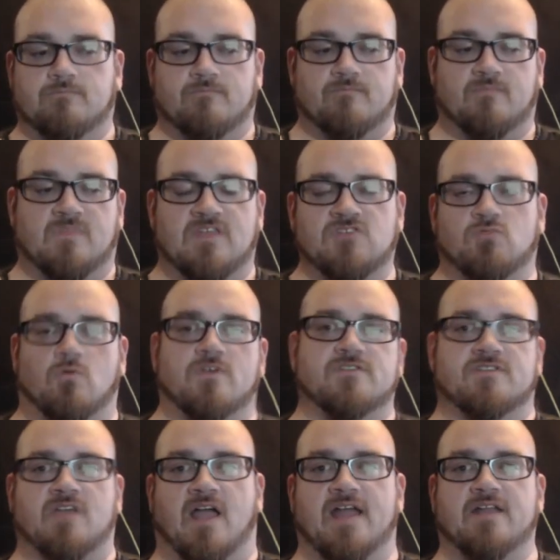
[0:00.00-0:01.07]
this was
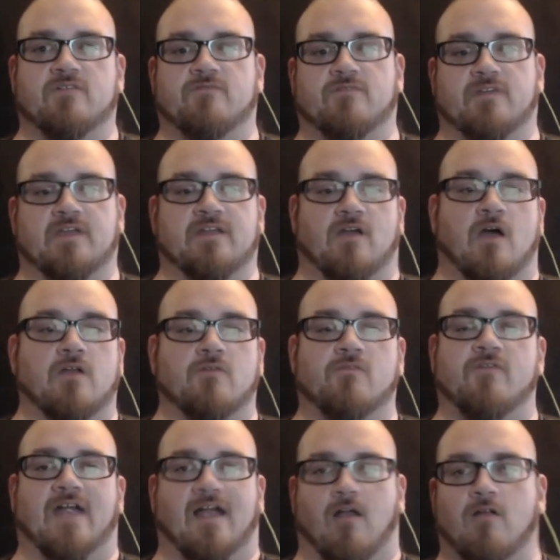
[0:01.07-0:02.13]
kind of an
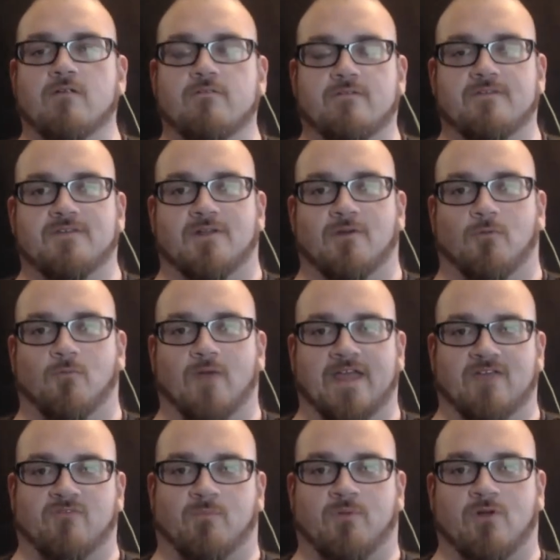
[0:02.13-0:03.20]
unfair, way
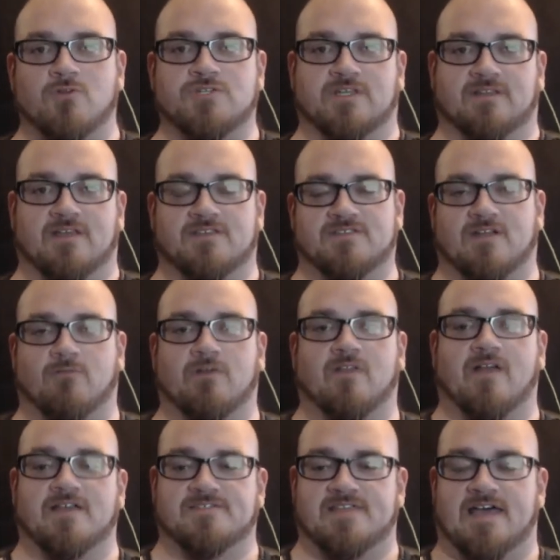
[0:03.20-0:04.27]
of approaching this. I
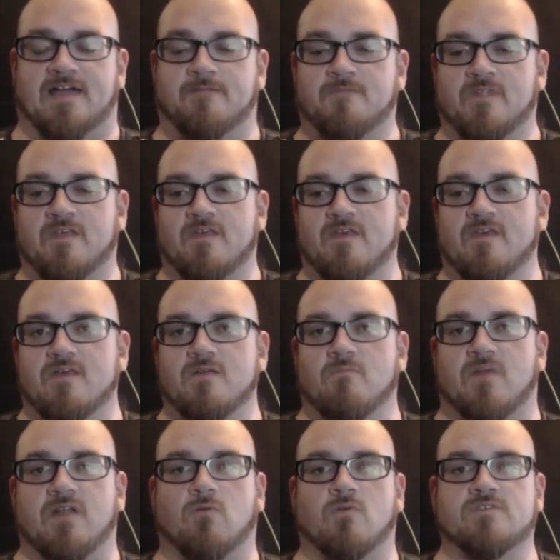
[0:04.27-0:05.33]
realize that.
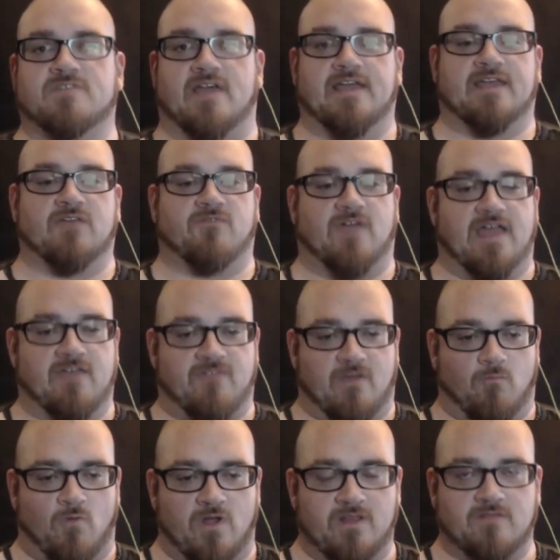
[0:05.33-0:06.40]
But it was like if I
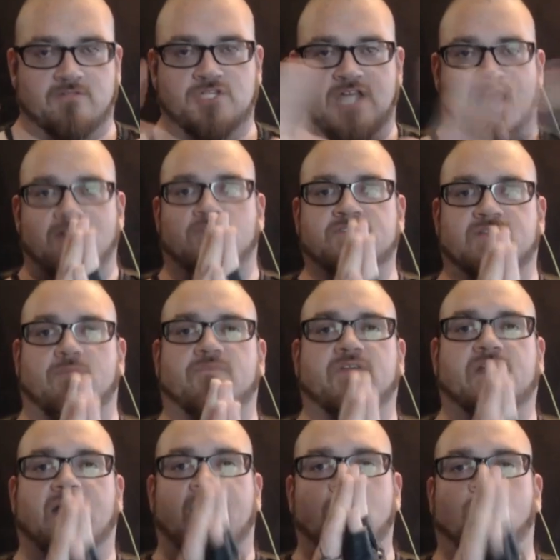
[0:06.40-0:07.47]
want to channel something,
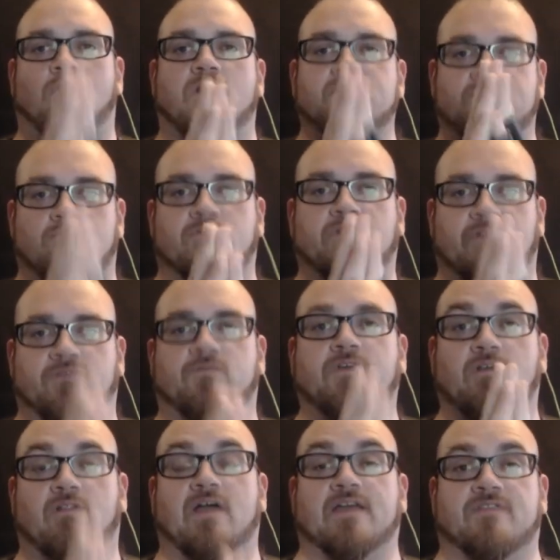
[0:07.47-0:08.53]
I want to really
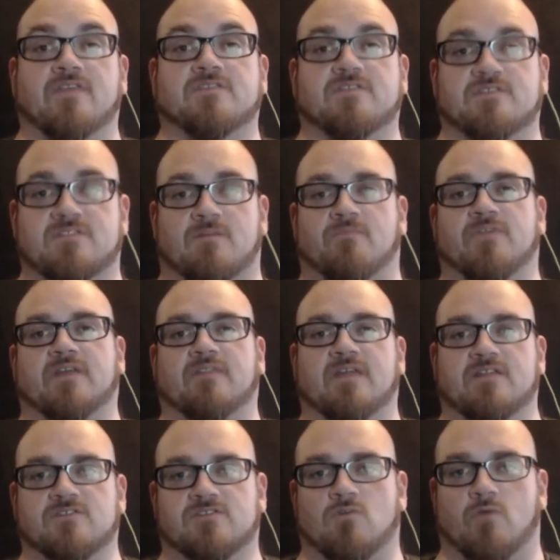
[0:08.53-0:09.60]
feel like this is something
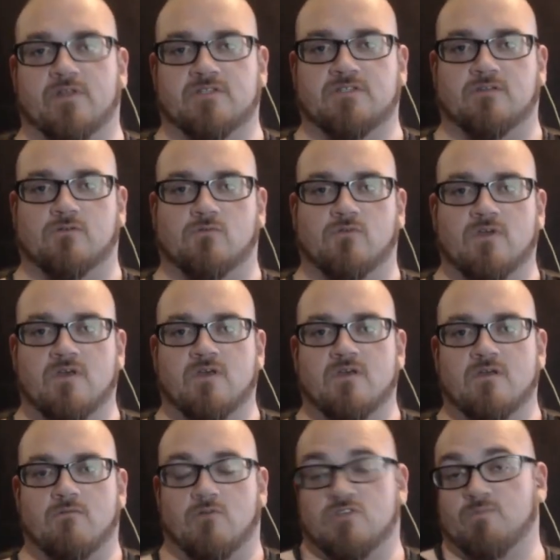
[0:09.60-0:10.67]
that is going to
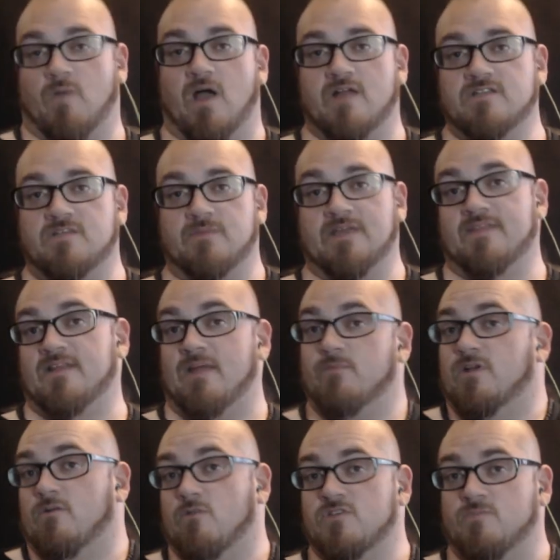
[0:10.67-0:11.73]
respond to me and that I'm
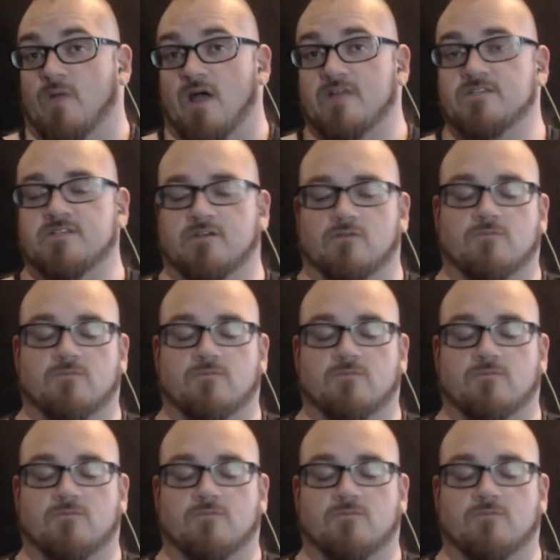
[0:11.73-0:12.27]
going to respond to.